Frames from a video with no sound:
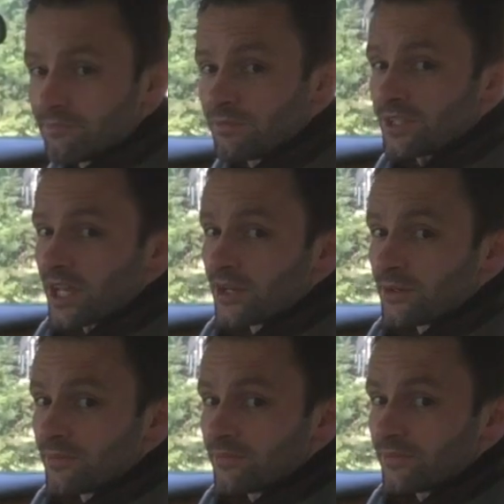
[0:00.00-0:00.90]
So,
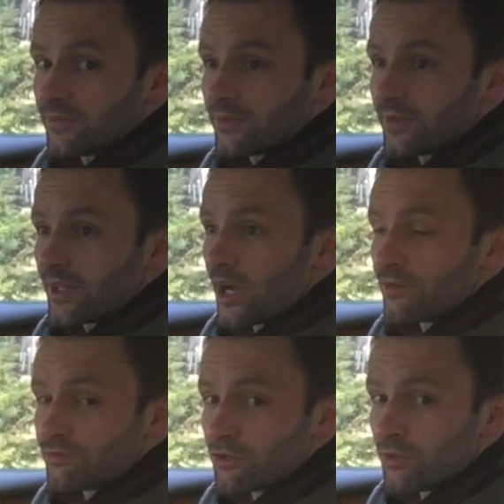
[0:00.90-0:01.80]

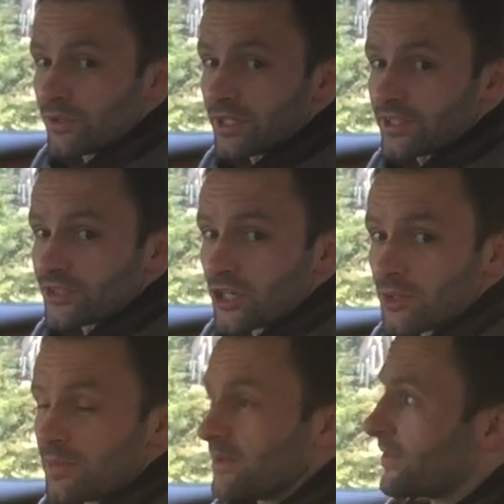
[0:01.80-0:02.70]
overall with this
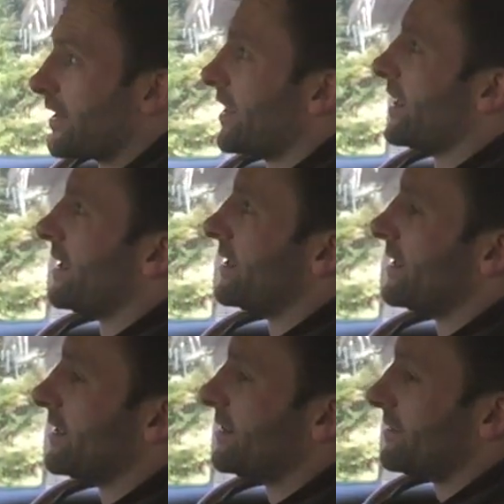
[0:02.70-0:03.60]
job,
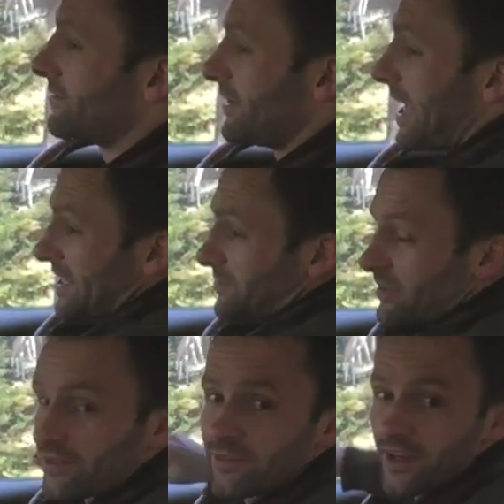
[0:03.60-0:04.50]
as
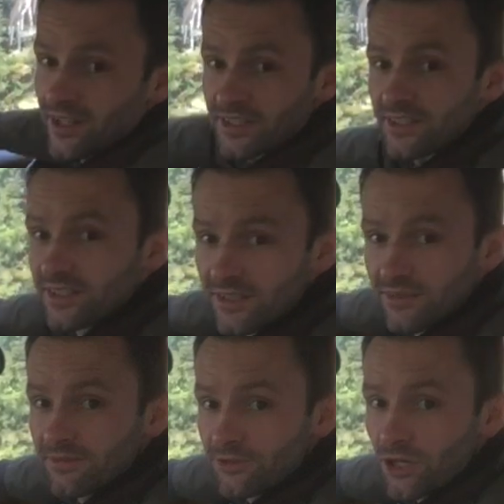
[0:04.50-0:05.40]
with the first
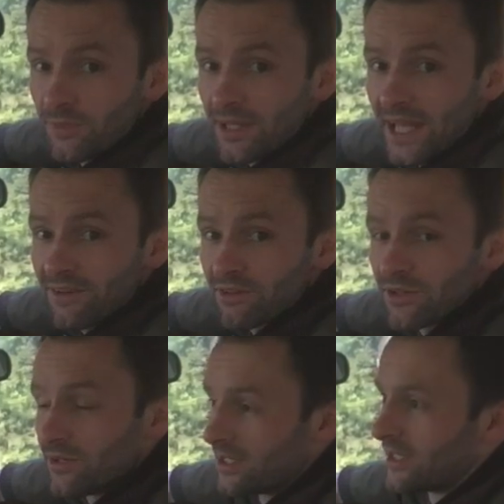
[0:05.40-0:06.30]
job, the
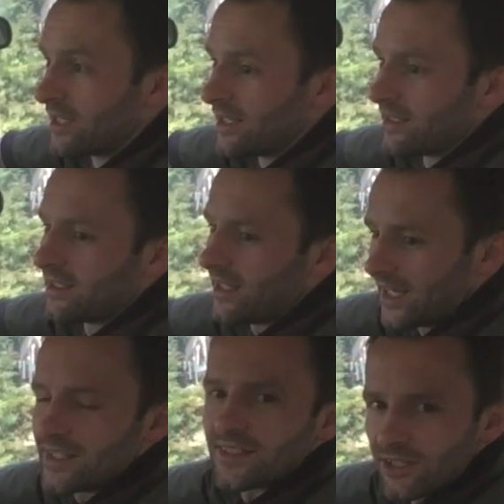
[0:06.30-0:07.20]
aerial,
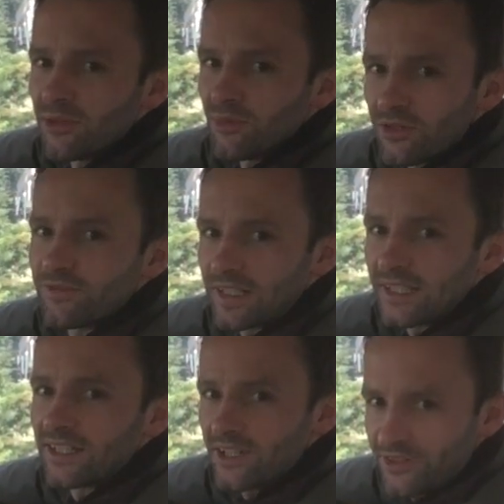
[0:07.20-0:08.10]
it's a lot more
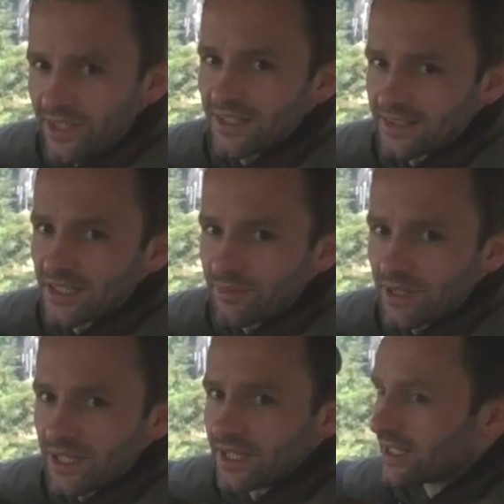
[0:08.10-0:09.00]
fiddly than you think it's going to
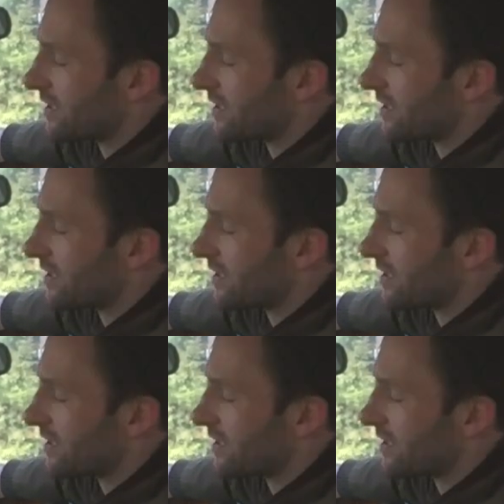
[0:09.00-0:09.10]
be.